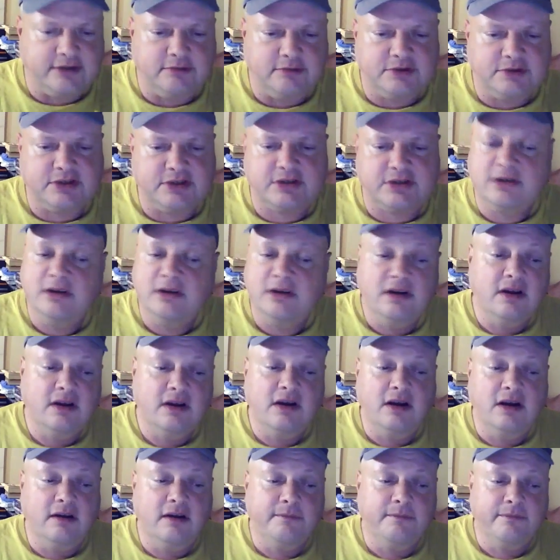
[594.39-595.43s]
It would
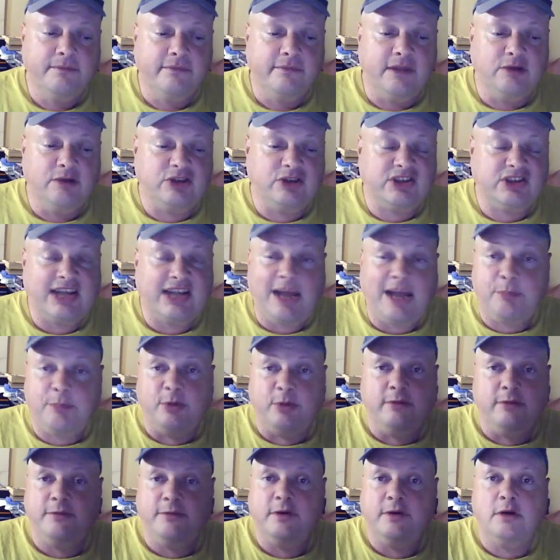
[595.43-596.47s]
just
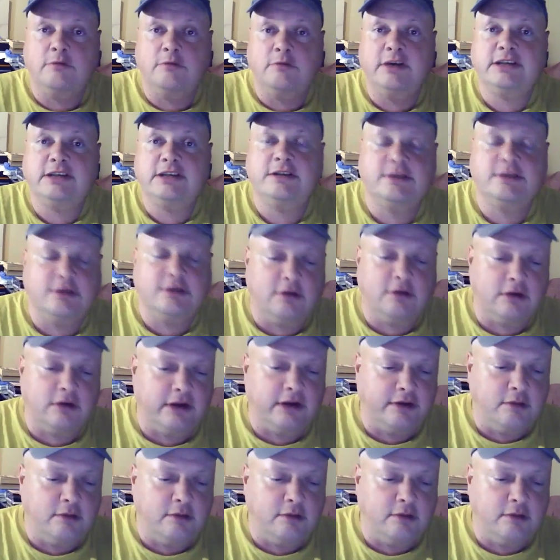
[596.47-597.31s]
happen for no reason at all.